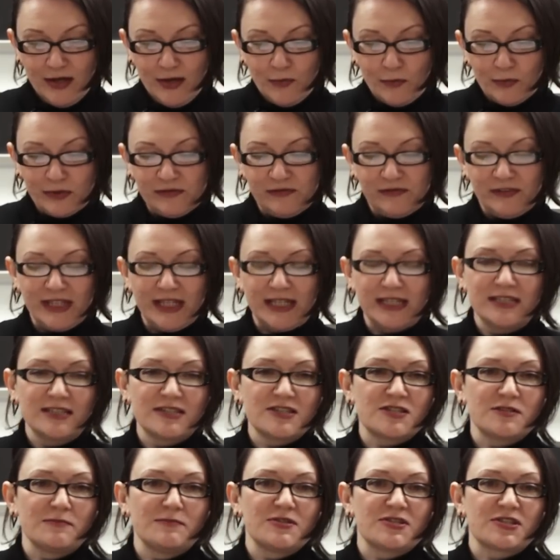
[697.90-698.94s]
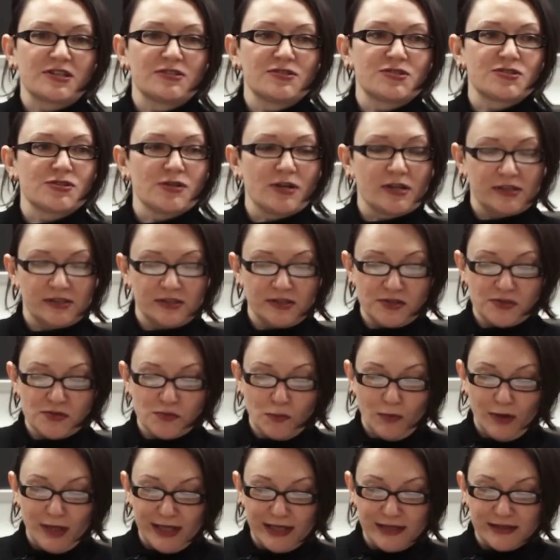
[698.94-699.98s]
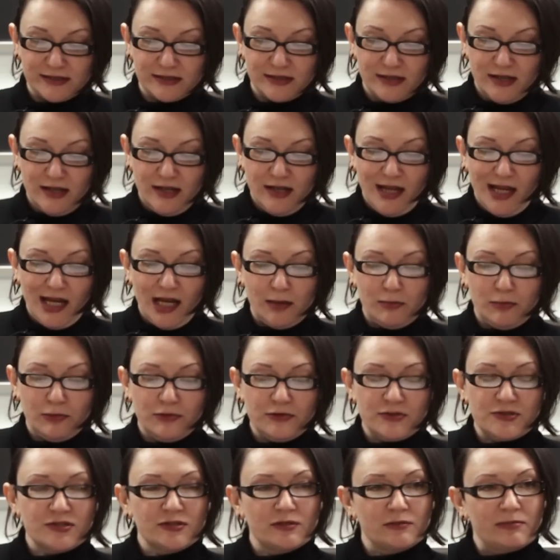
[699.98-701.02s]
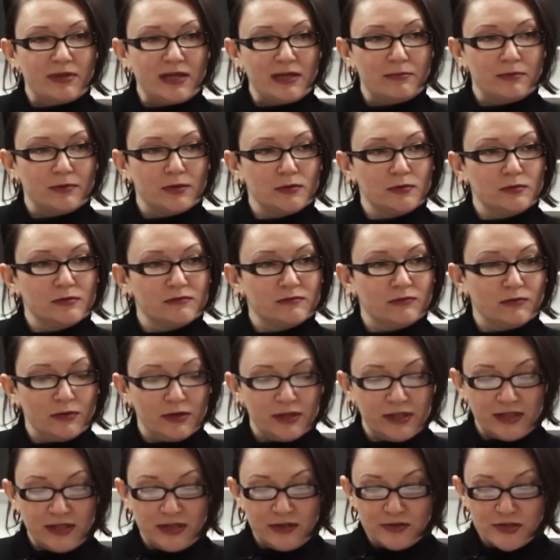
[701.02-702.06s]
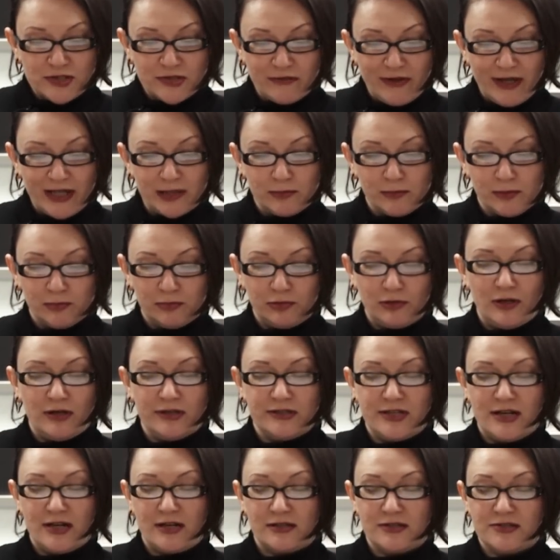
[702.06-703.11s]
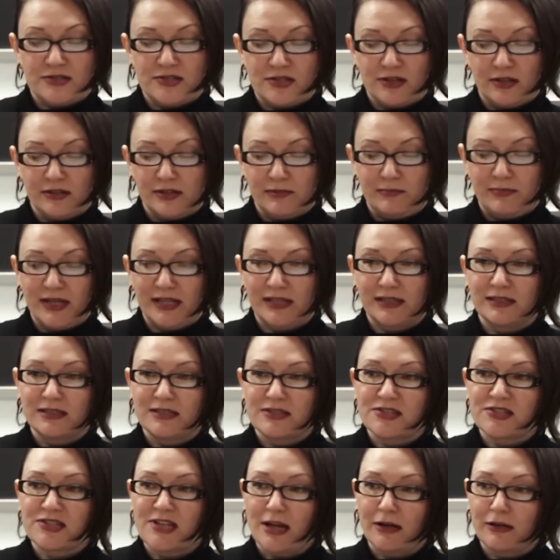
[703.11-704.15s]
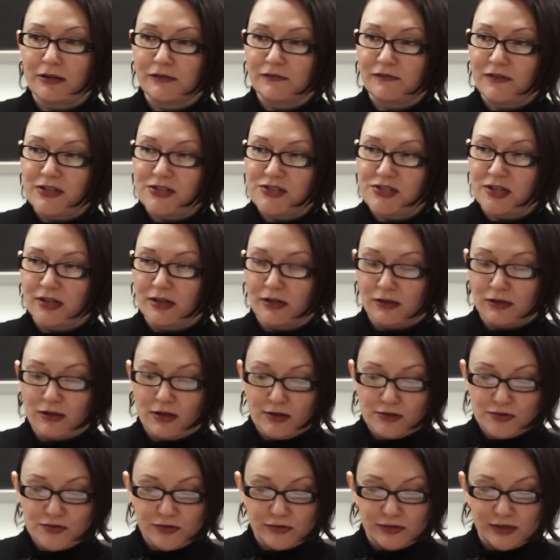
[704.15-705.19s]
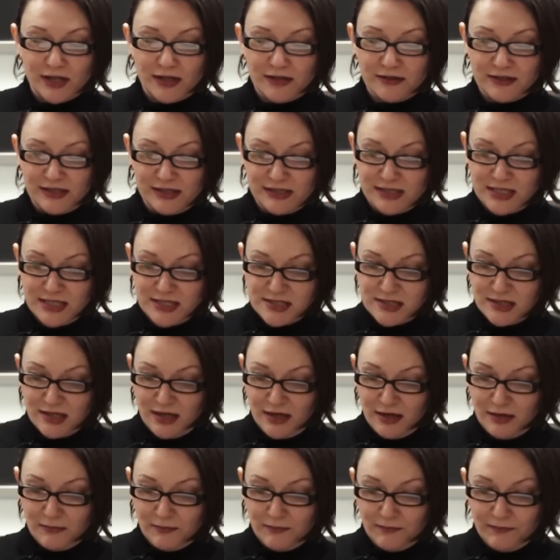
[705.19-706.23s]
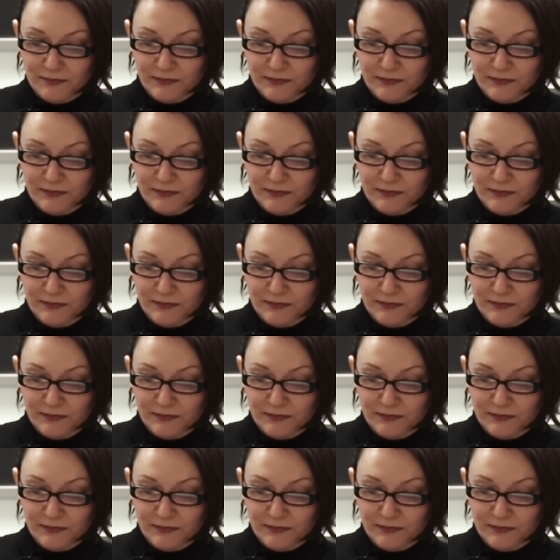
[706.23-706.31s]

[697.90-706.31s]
When veganism is constructed as white, Aboriginal people who avoid the use of animal products are depicted as sacrificing our cultural authenticity.